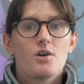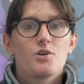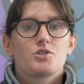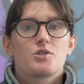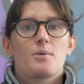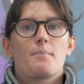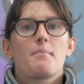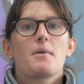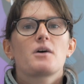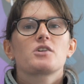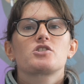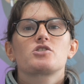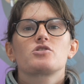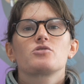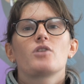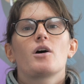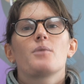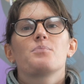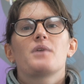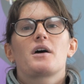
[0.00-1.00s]
To muster
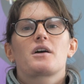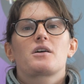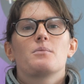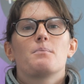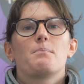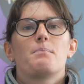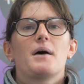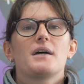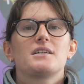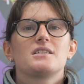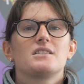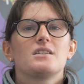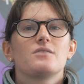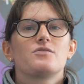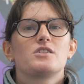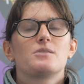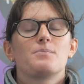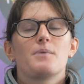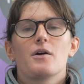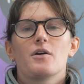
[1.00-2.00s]
up that competitive
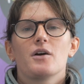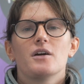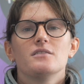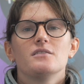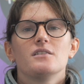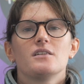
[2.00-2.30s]
spirit,